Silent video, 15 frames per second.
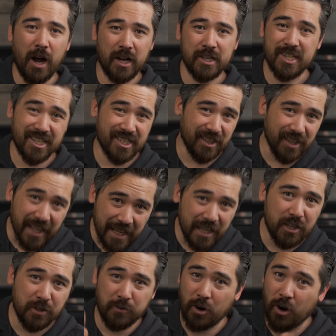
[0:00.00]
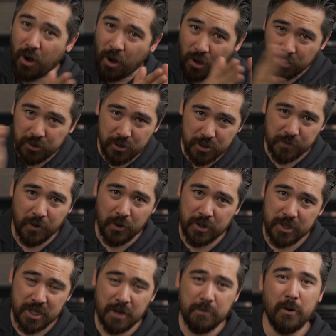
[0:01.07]
boxes linked for all those
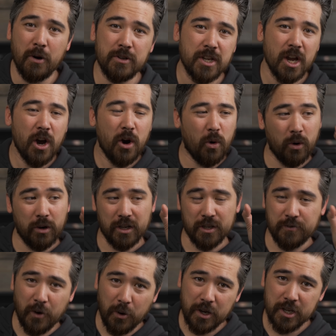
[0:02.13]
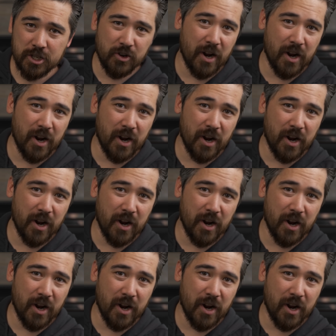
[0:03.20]
focusing modes or does focus